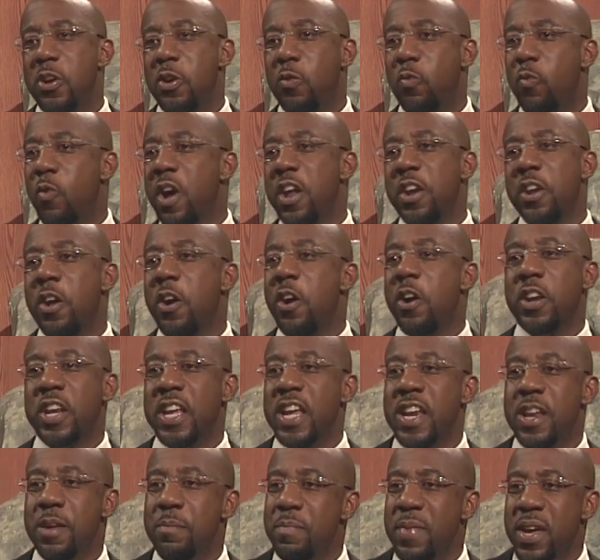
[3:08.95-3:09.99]
wasn't on
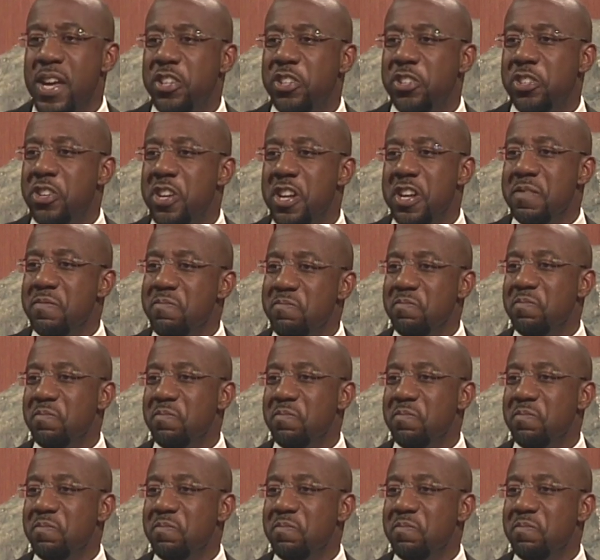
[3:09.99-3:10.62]
any mission,